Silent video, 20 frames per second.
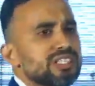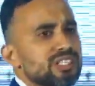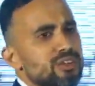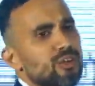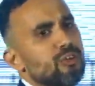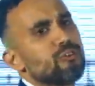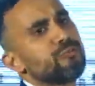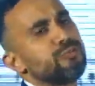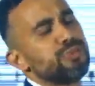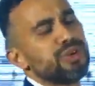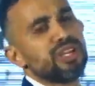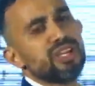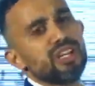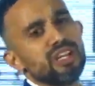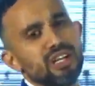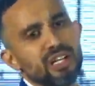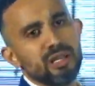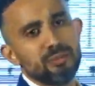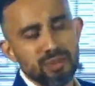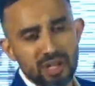of
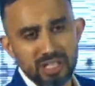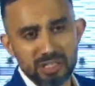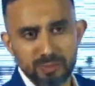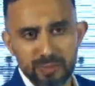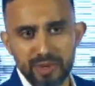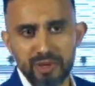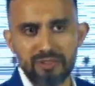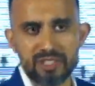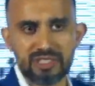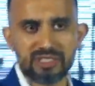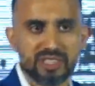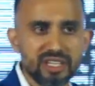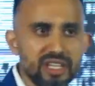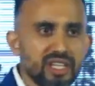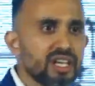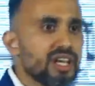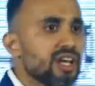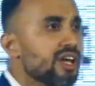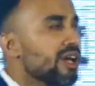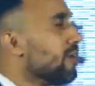PET plus PVC
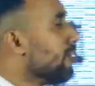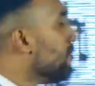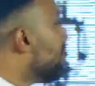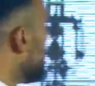will